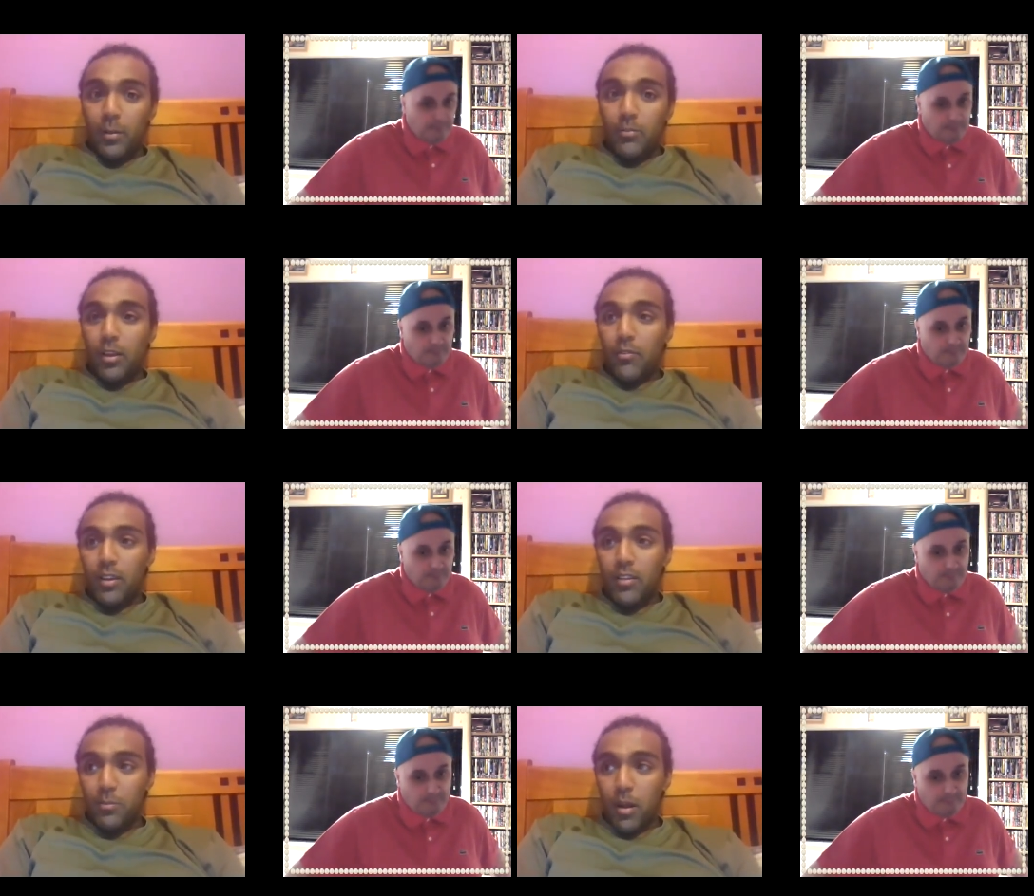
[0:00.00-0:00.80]
Speaker 1: comes out of
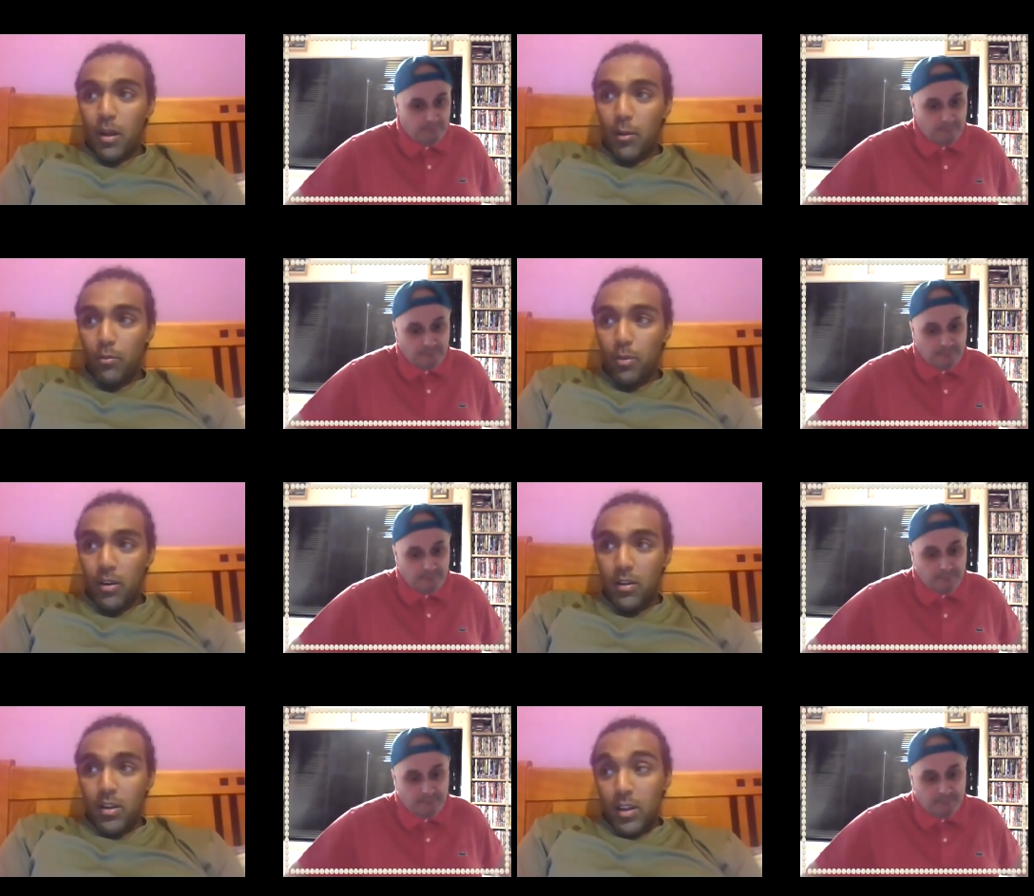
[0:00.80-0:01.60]
Eddie's mouth
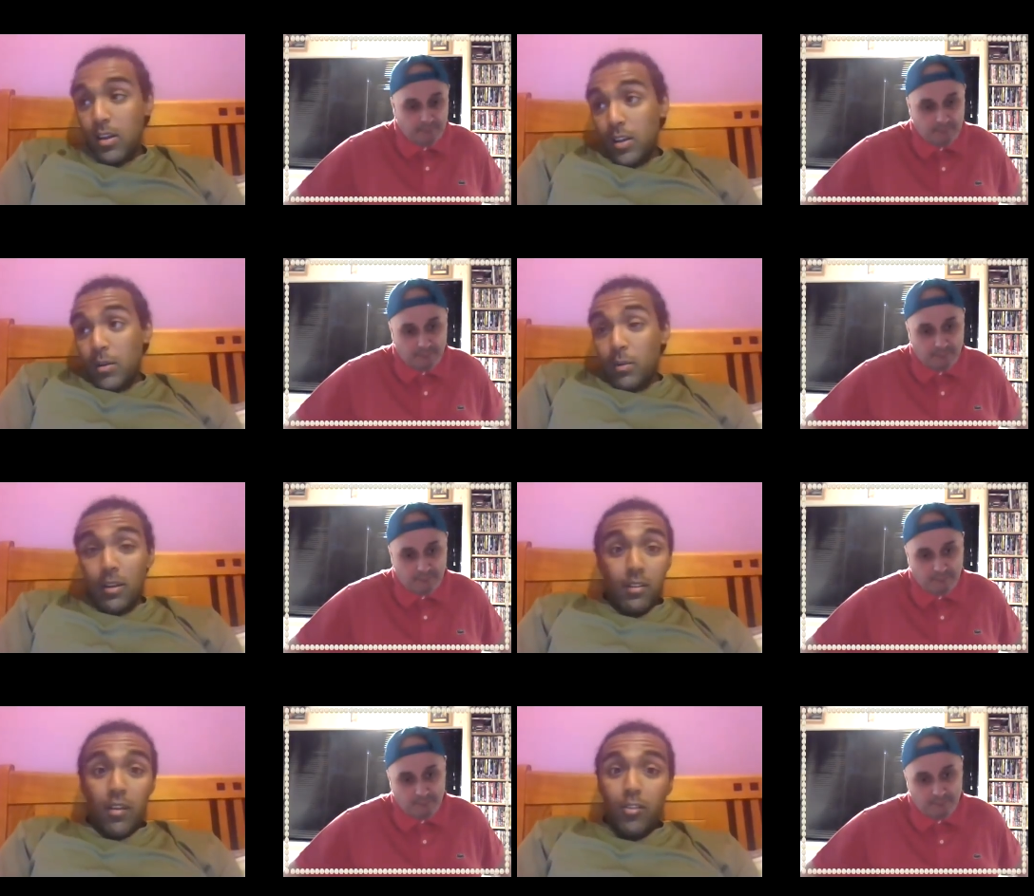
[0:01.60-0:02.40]
but
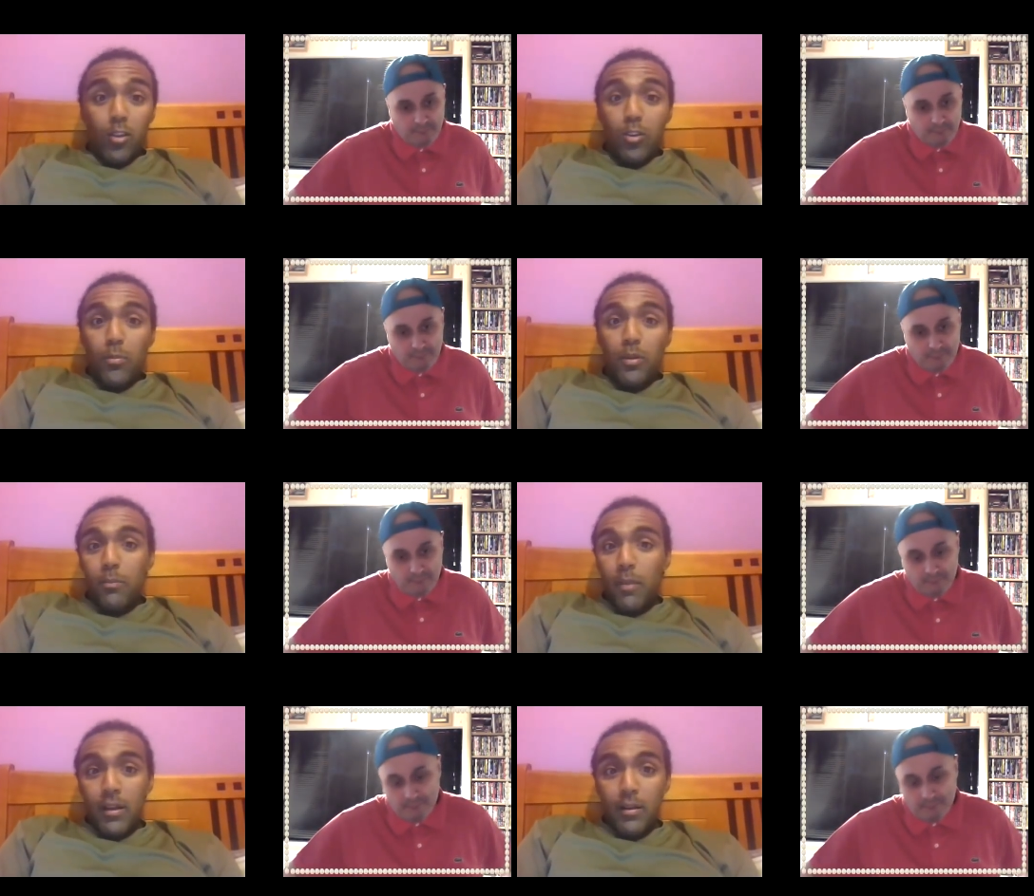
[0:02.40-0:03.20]
but he's the
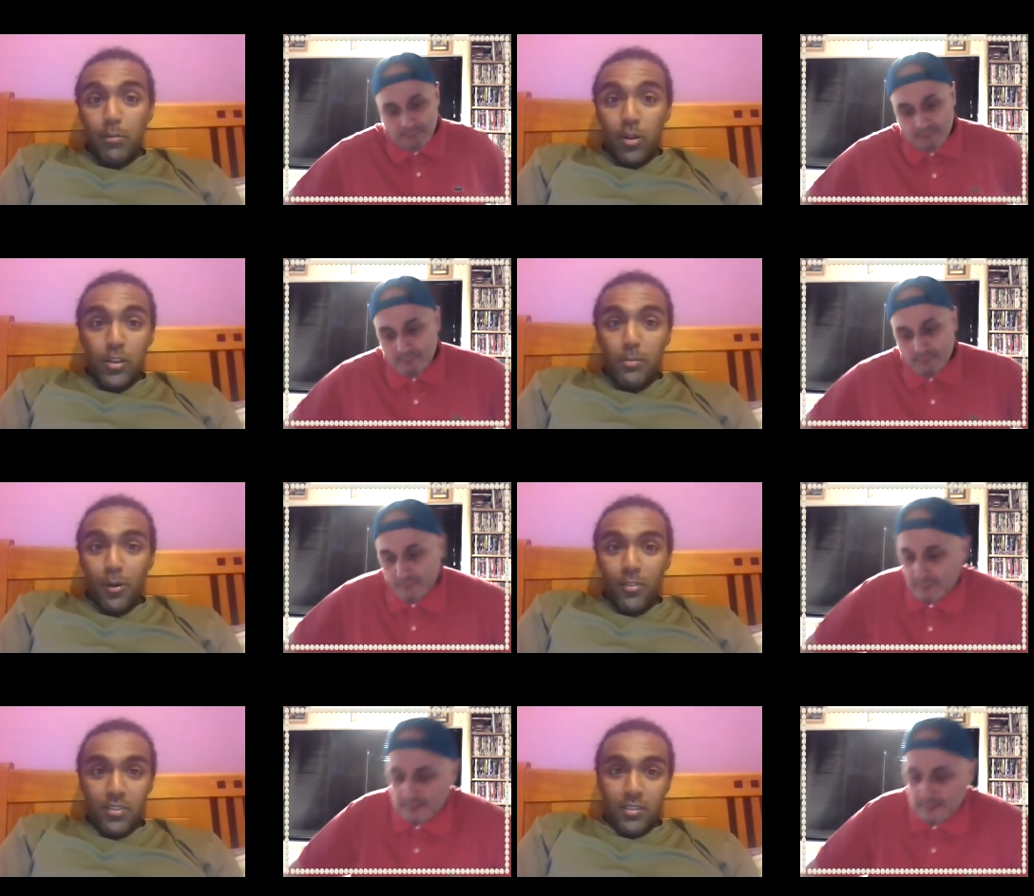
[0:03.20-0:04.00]
dominant man in British
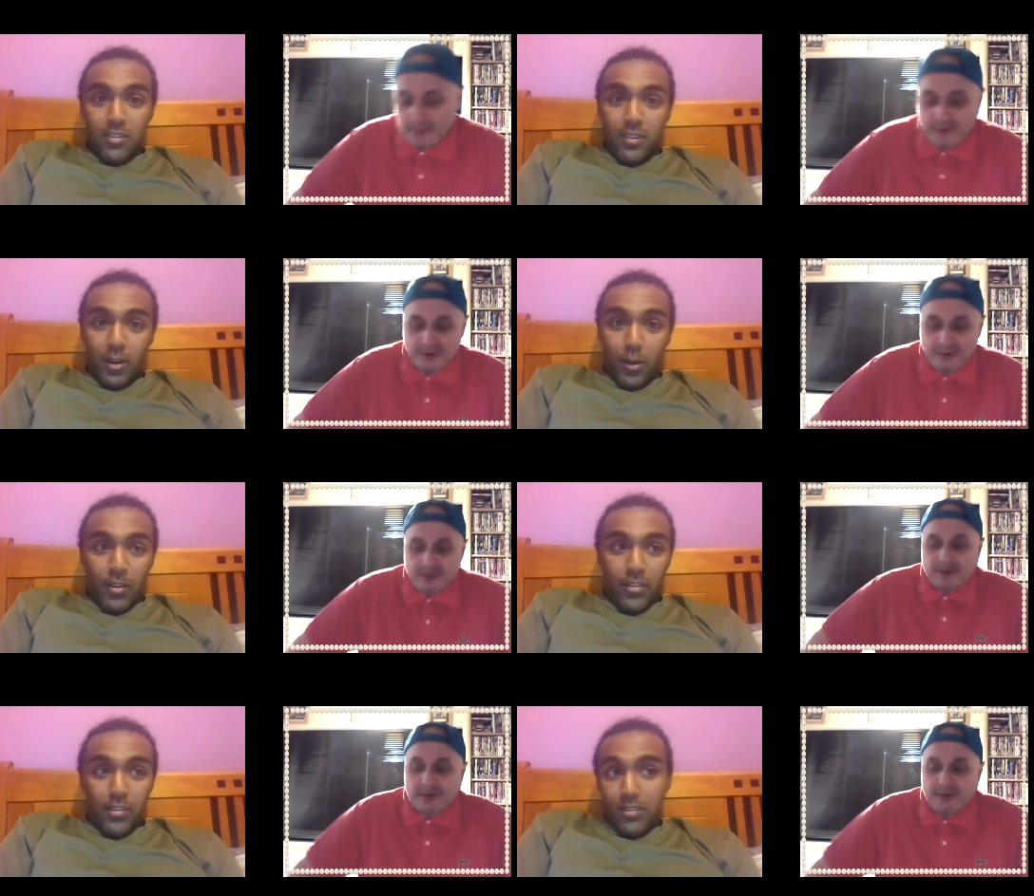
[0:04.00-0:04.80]
boxing you know
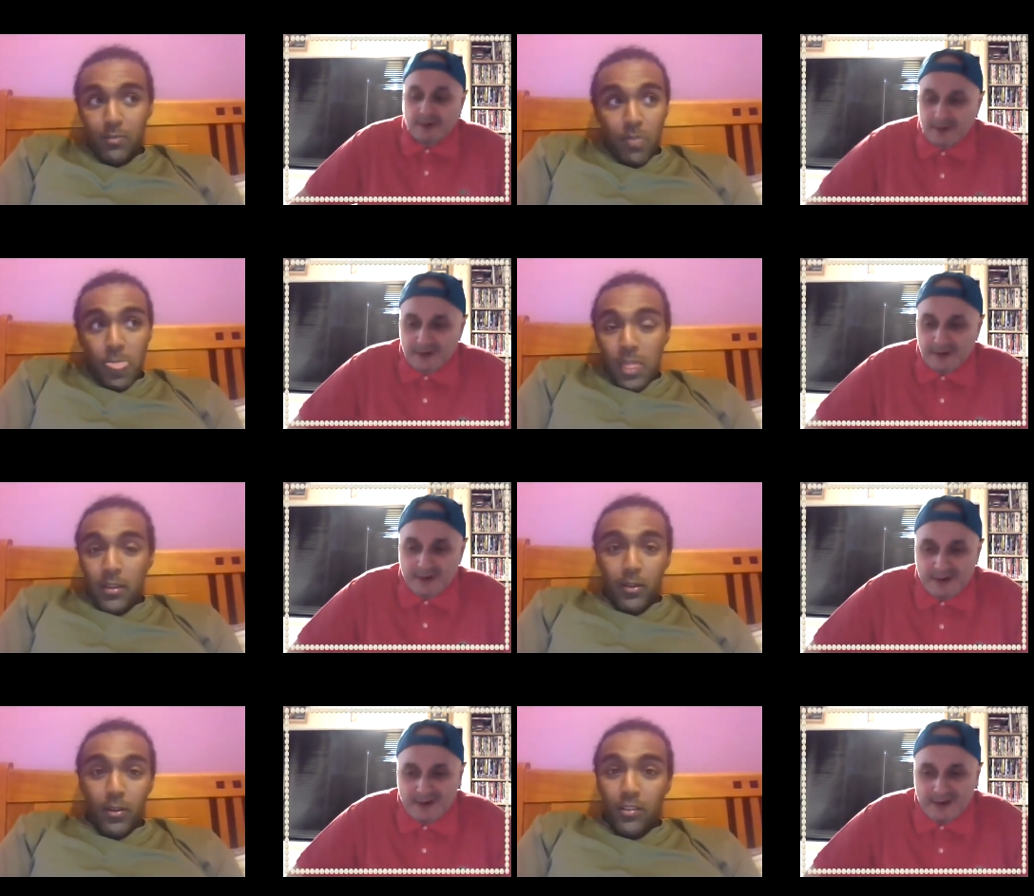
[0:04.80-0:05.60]
he's you
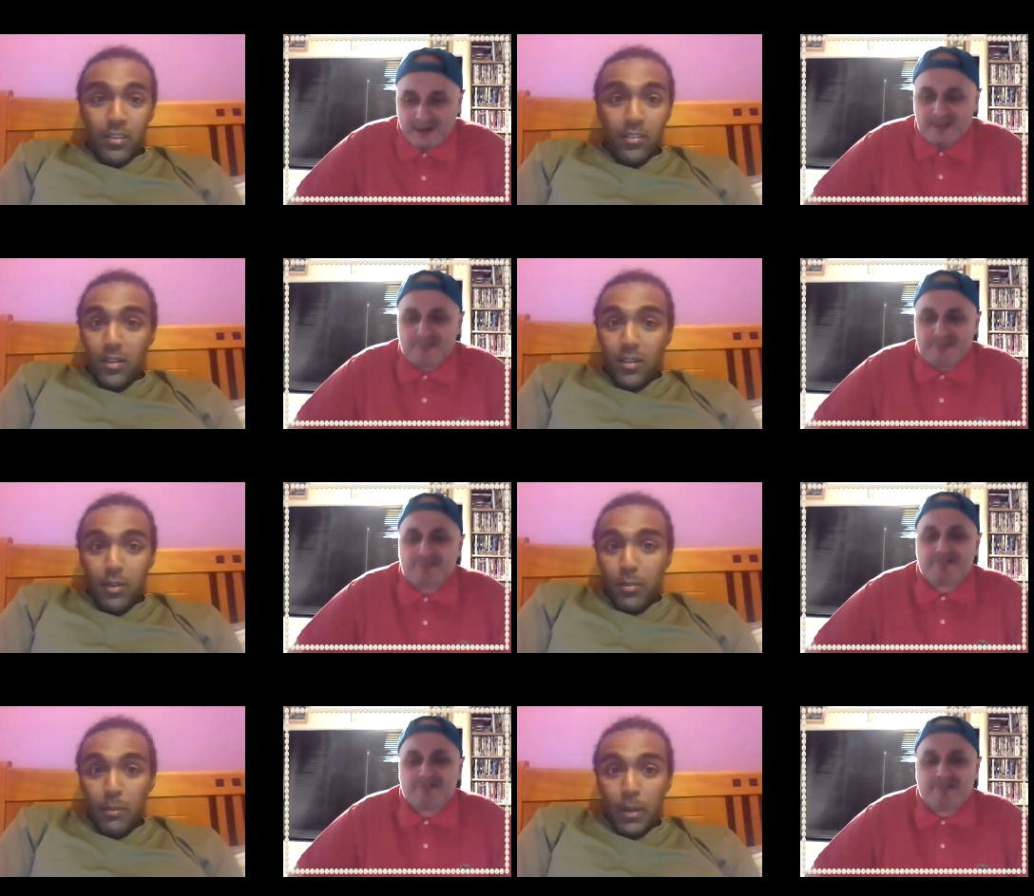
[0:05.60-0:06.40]
know he seems to
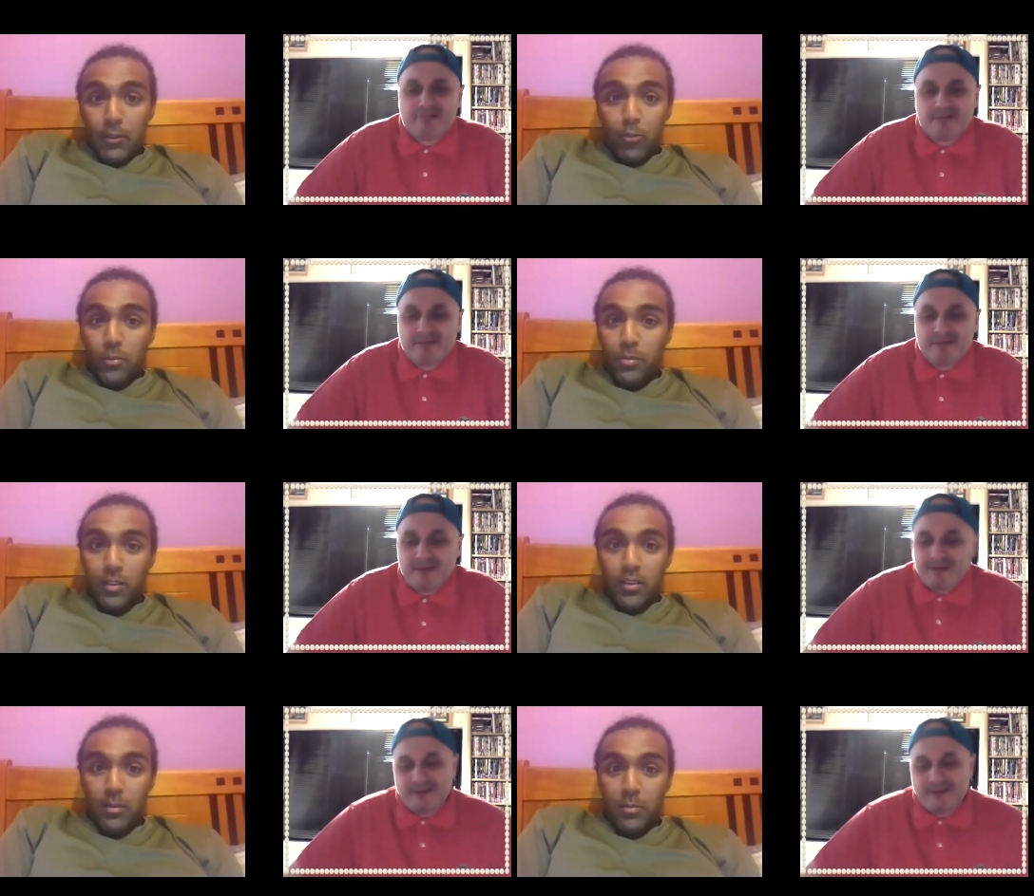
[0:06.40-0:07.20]
be
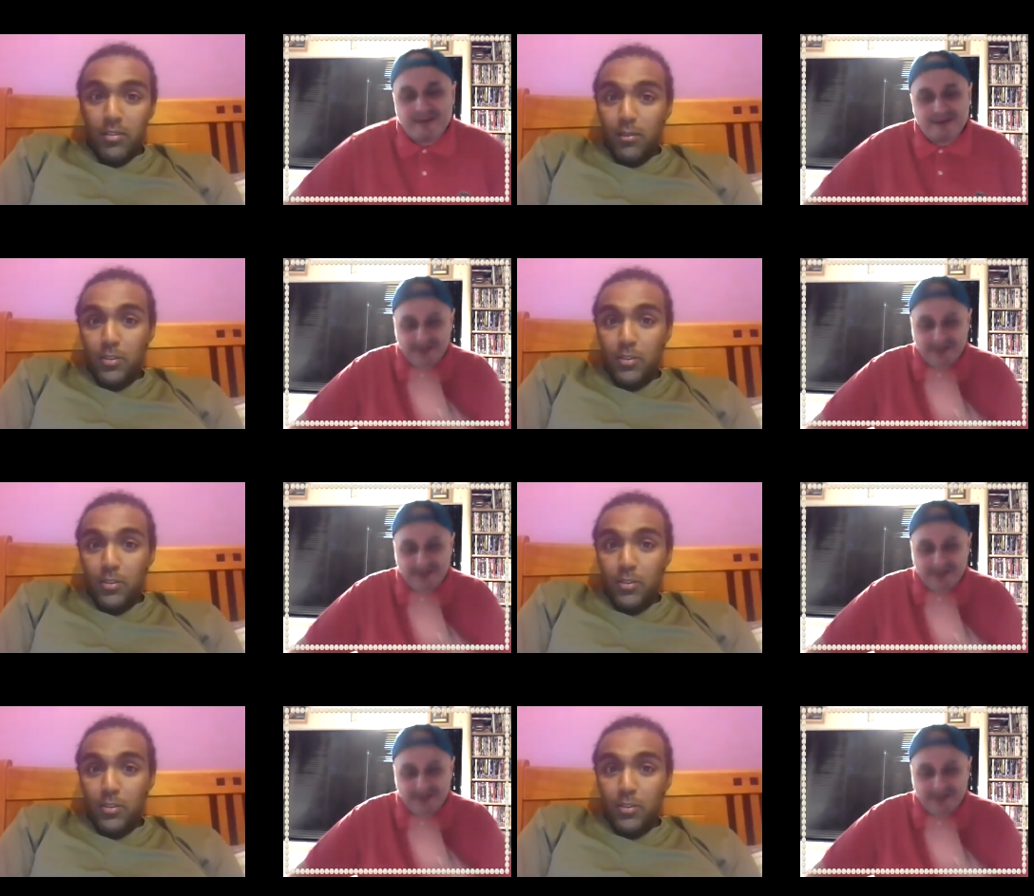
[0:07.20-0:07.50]
bankrupting Mr